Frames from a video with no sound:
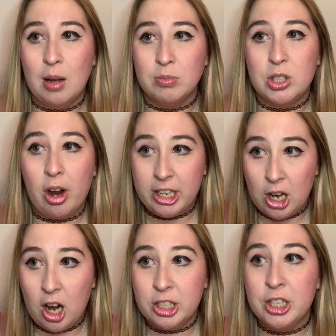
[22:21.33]
Sorry,
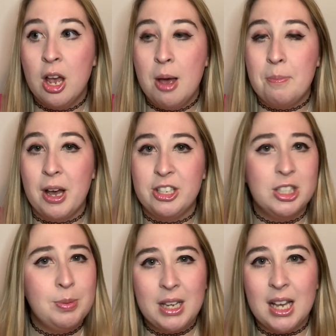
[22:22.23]
Tosh. But
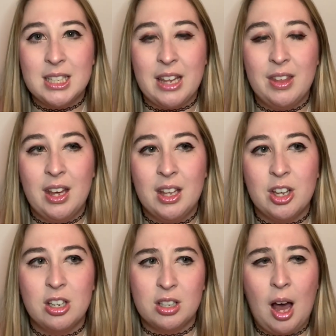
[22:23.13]
just because I think
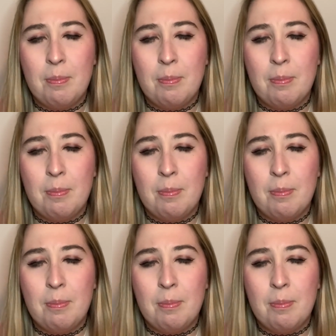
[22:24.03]
they're